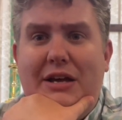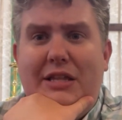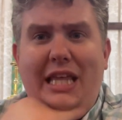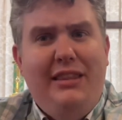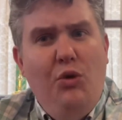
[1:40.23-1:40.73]

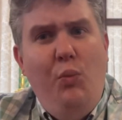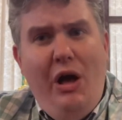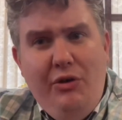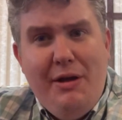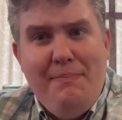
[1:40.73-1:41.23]
that the
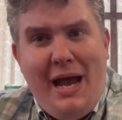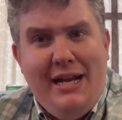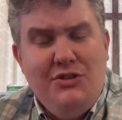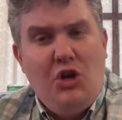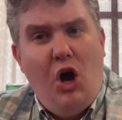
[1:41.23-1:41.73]
welcome mat
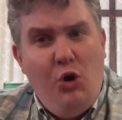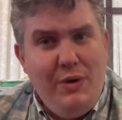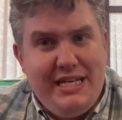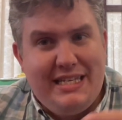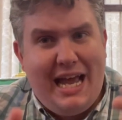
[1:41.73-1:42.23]
is
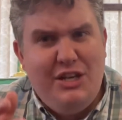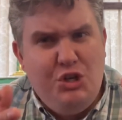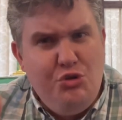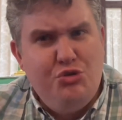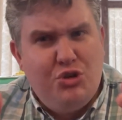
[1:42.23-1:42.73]
always
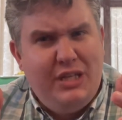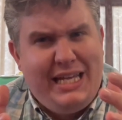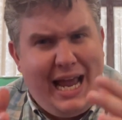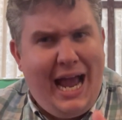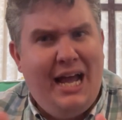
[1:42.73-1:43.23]

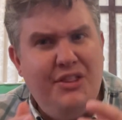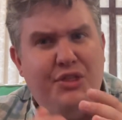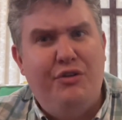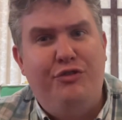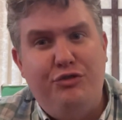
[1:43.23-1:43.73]
usually at
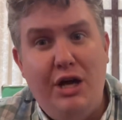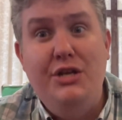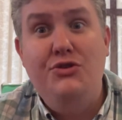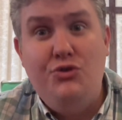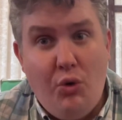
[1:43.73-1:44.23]
the
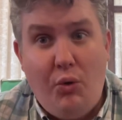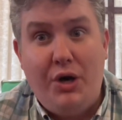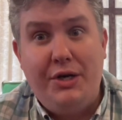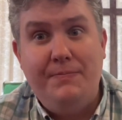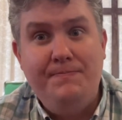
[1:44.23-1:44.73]
front door.